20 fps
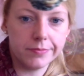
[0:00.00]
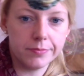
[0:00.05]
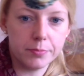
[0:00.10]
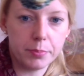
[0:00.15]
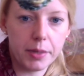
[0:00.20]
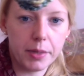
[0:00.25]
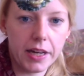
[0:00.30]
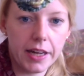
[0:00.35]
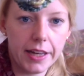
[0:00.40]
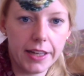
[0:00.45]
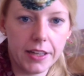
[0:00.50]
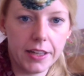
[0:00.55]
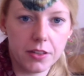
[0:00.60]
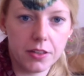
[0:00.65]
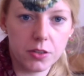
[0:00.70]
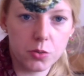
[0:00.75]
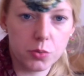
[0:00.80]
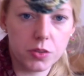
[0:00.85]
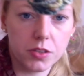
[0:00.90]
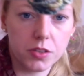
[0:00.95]
fly in
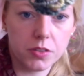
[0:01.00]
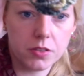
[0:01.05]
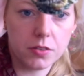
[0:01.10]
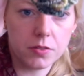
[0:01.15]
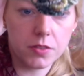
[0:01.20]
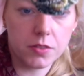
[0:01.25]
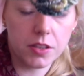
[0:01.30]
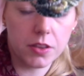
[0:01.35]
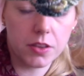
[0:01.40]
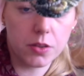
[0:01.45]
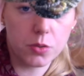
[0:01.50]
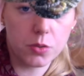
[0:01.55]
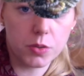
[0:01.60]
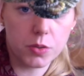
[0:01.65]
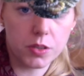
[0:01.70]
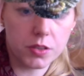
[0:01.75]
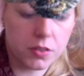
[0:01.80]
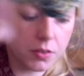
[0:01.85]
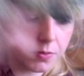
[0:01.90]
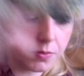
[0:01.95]
a twist, in the
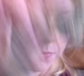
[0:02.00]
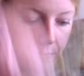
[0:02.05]
twist.